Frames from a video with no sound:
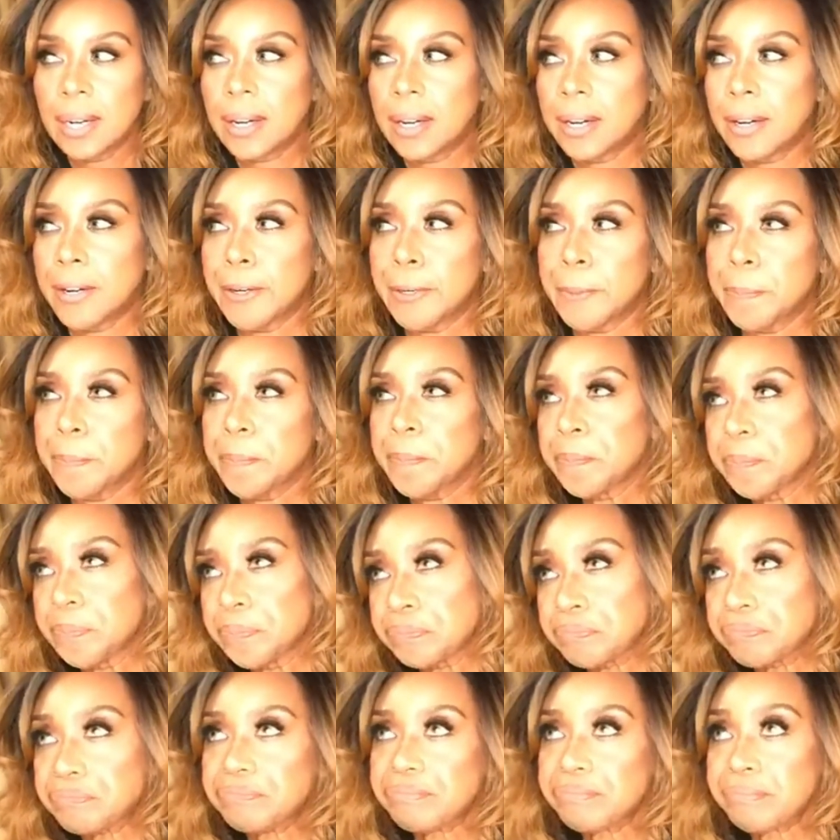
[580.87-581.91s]

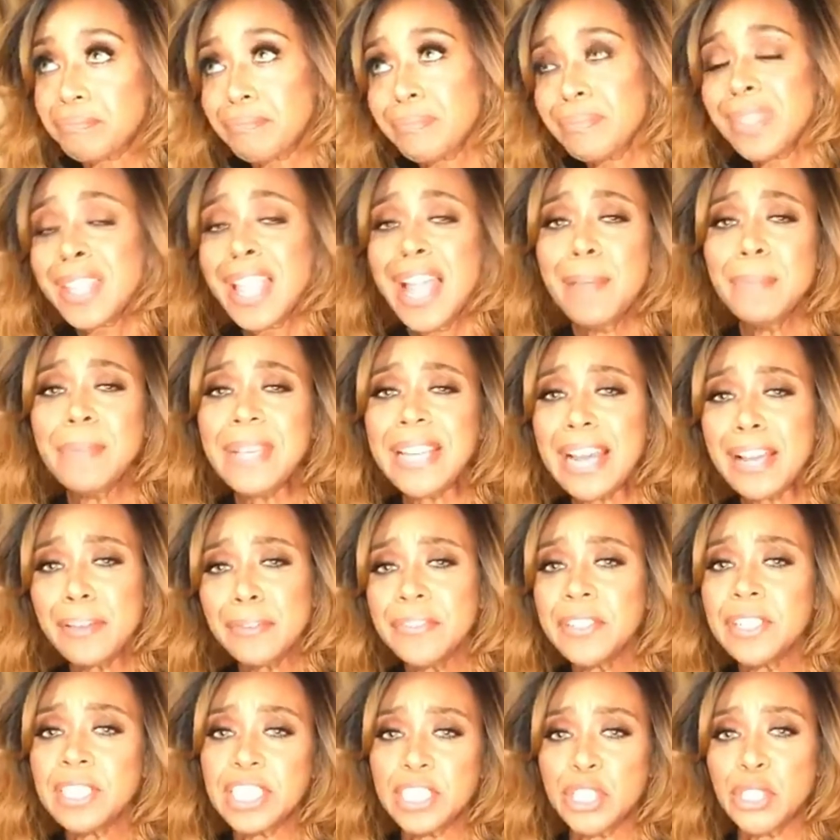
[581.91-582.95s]
I
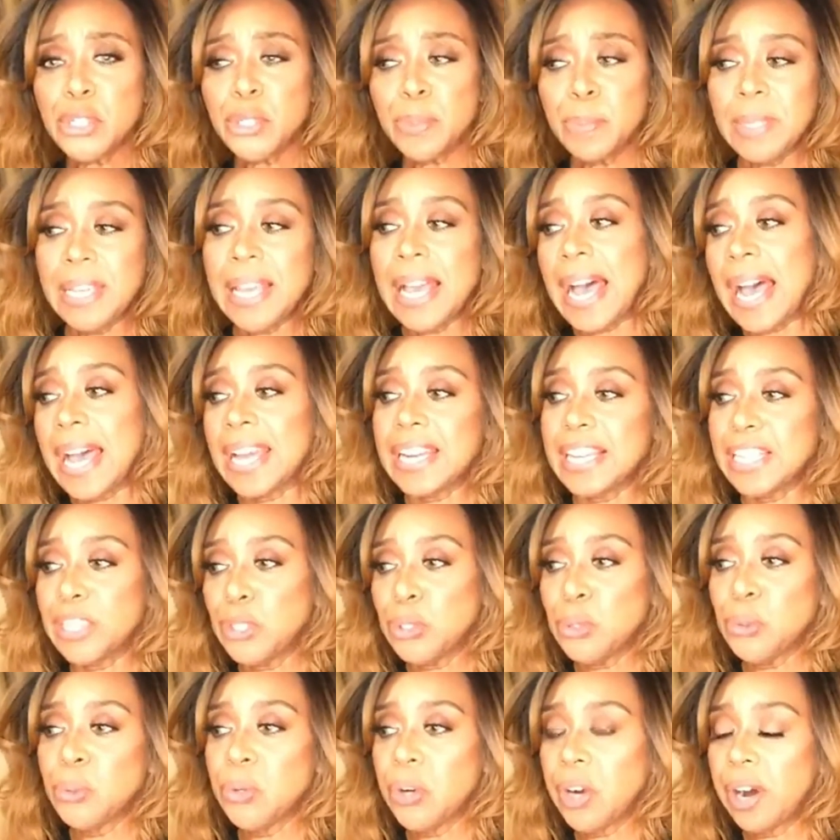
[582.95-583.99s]
feel it should be added
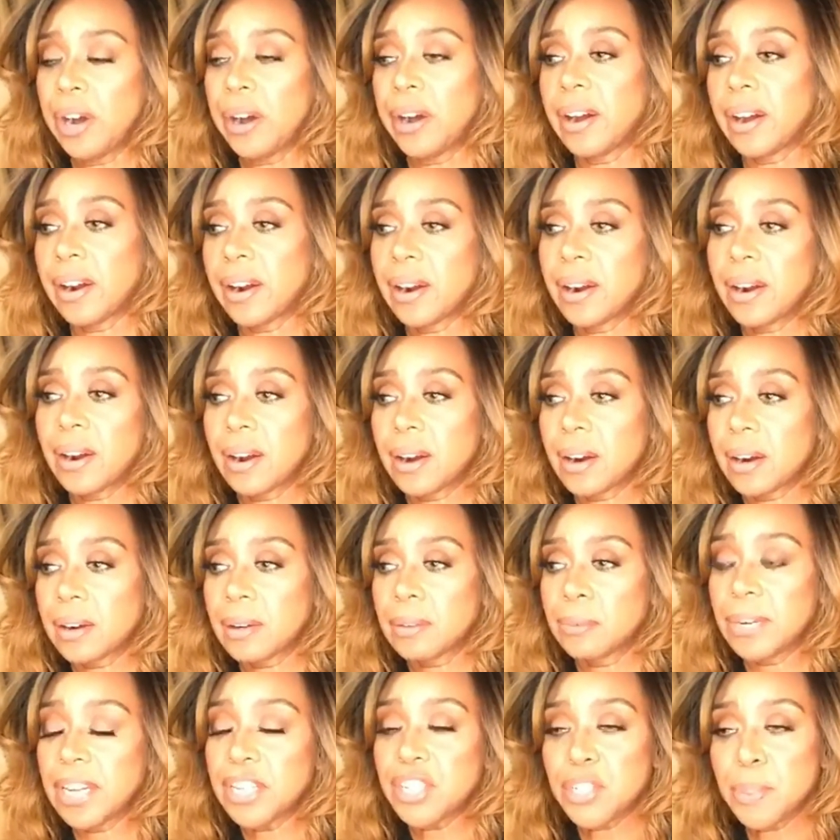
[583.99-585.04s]
to
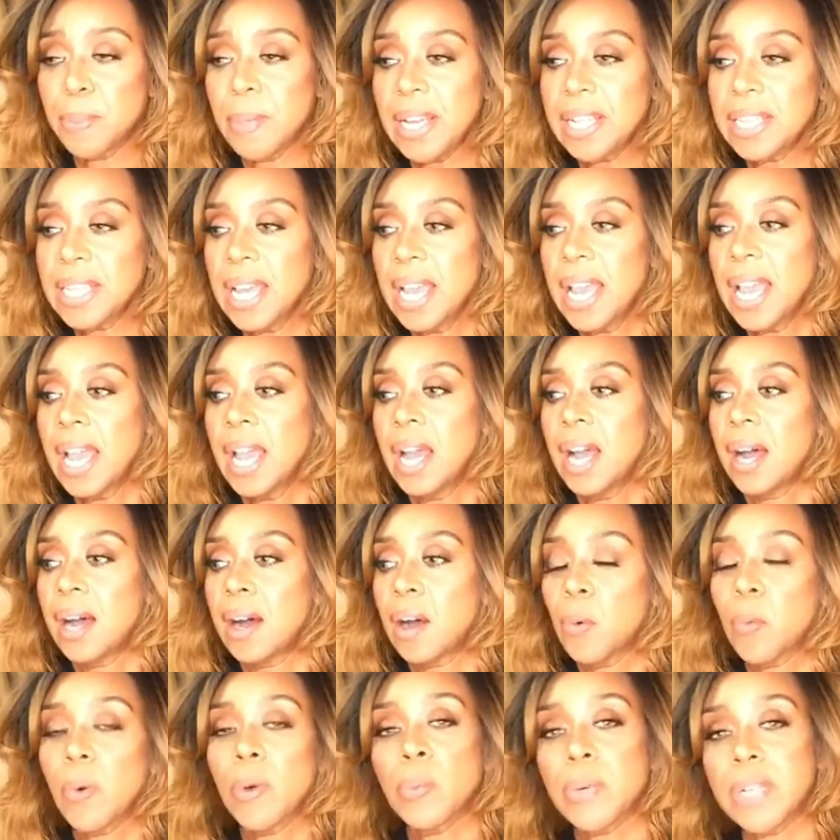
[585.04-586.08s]
our regimen
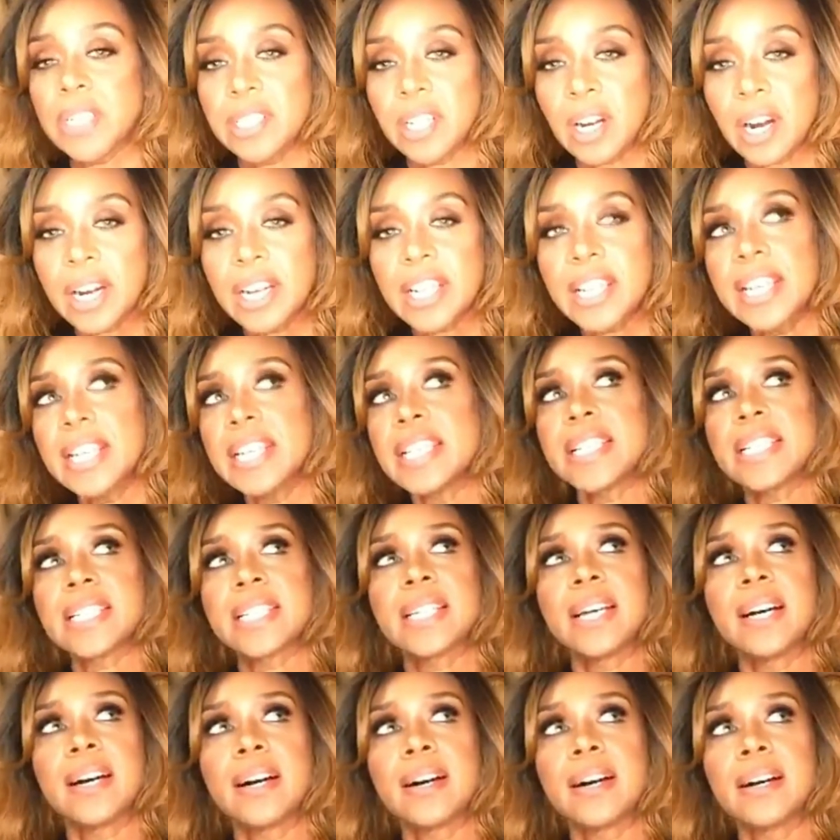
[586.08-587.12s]
when we're dark, is
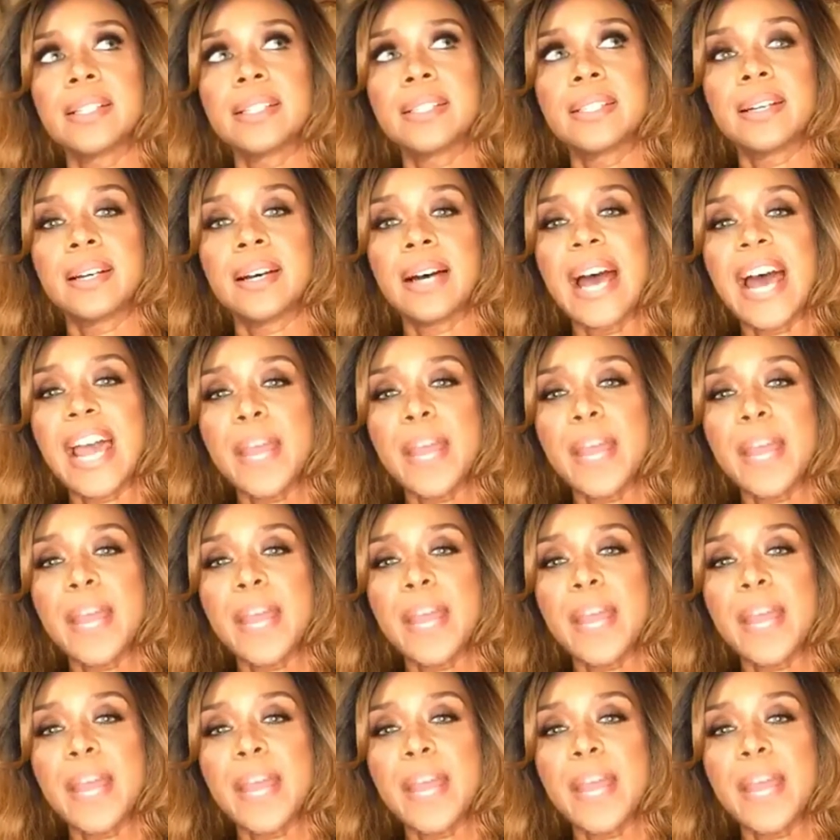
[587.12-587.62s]
the